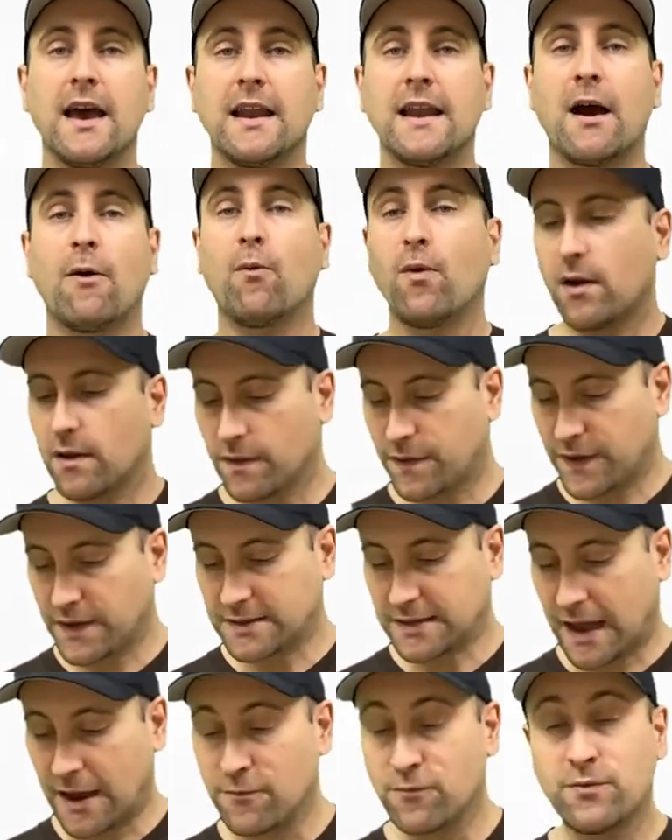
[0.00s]
Now, one of the
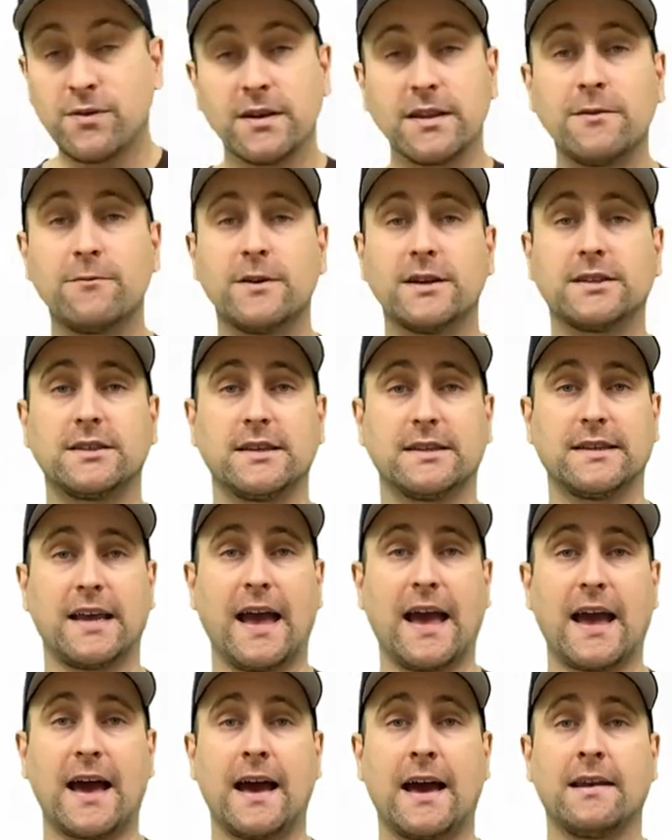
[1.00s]
things I really wish this
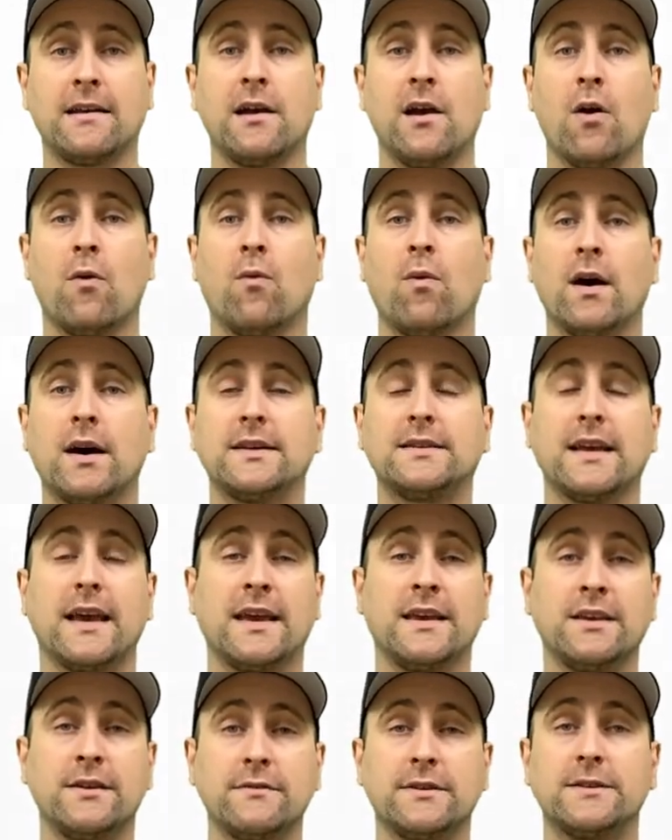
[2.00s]
had was a
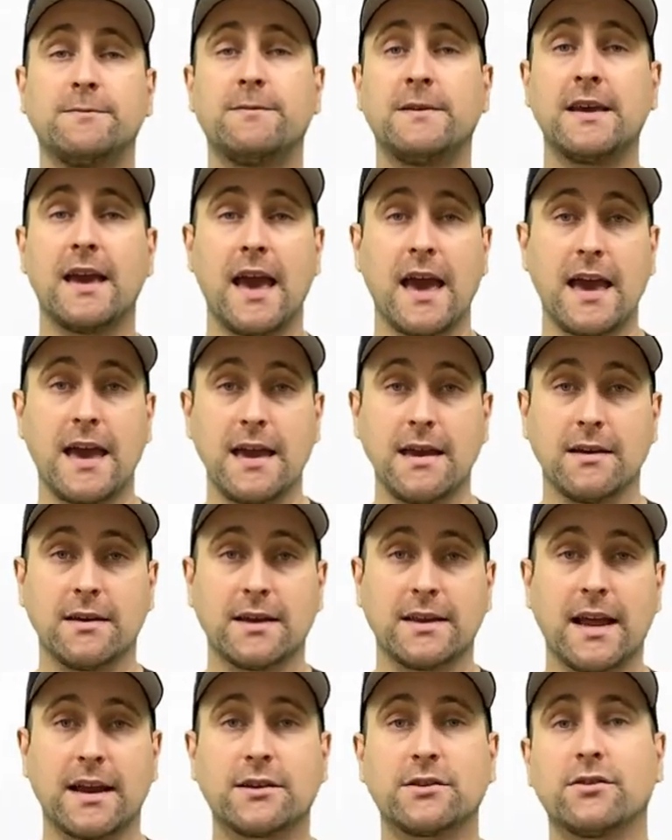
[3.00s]
U S B A
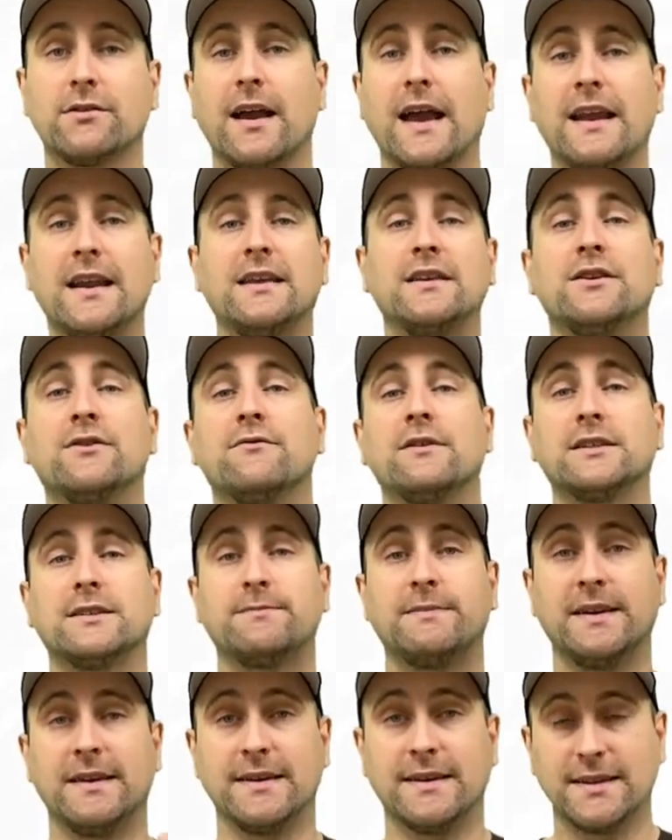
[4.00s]
connector and a U S
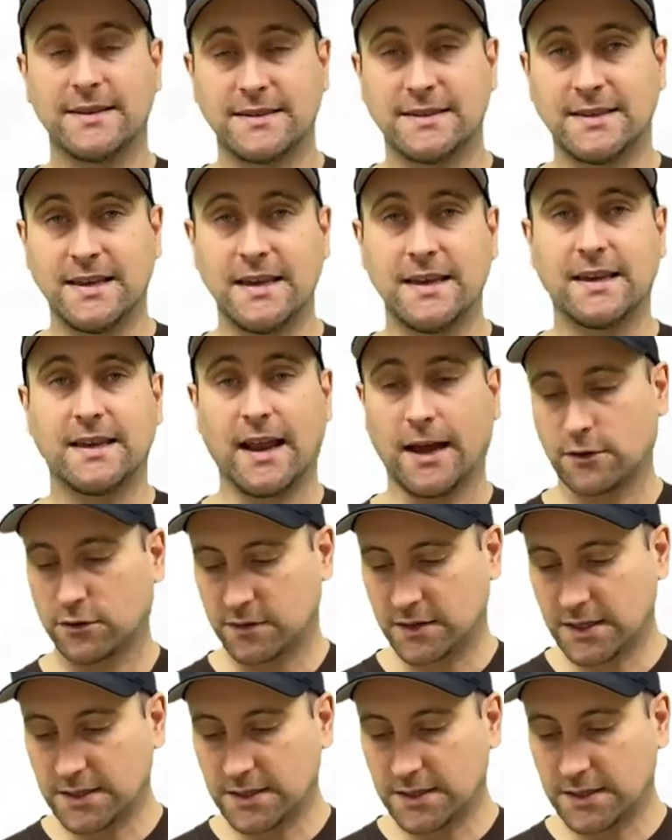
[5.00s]
B C connector.